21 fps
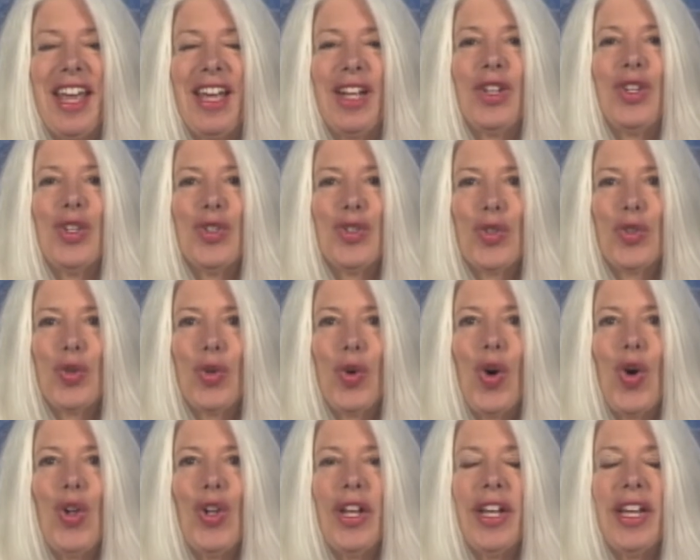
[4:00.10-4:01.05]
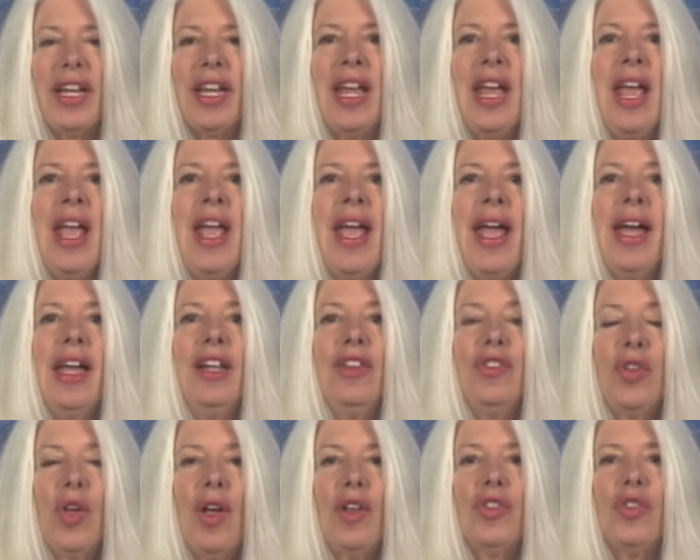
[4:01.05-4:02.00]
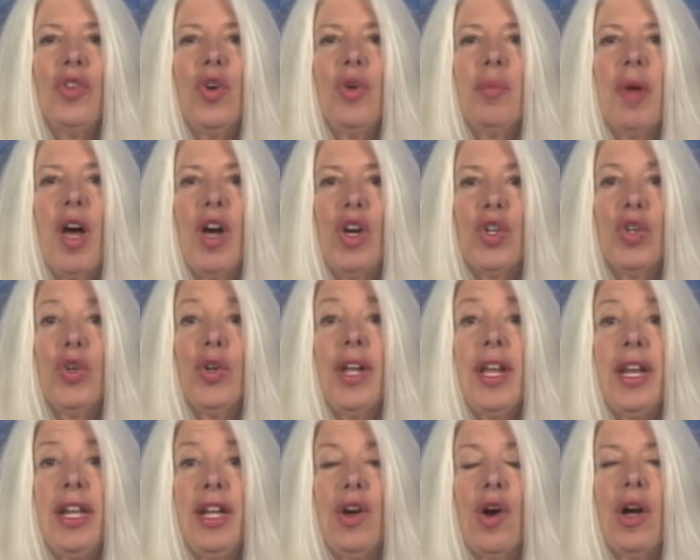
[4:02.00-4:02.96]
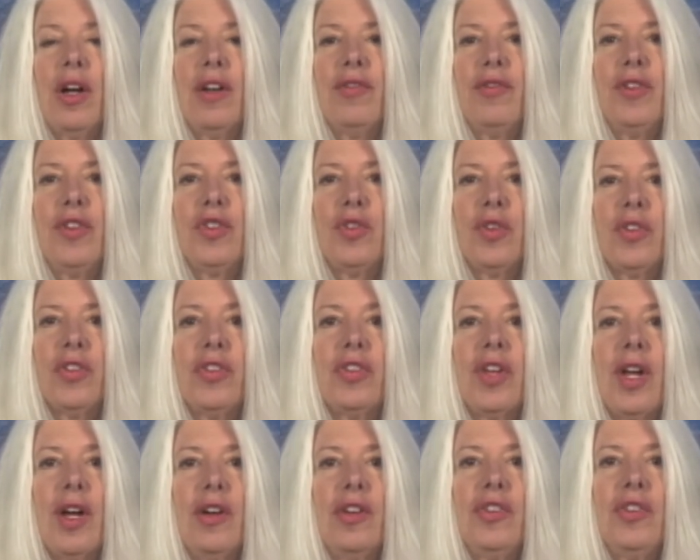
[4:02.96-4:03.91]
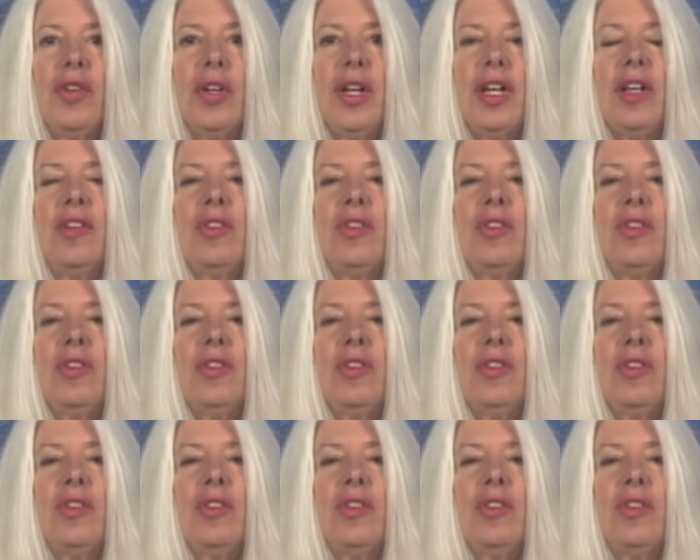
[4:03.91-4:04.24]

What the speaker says: controlling. And it's also about creating artificial scarcity.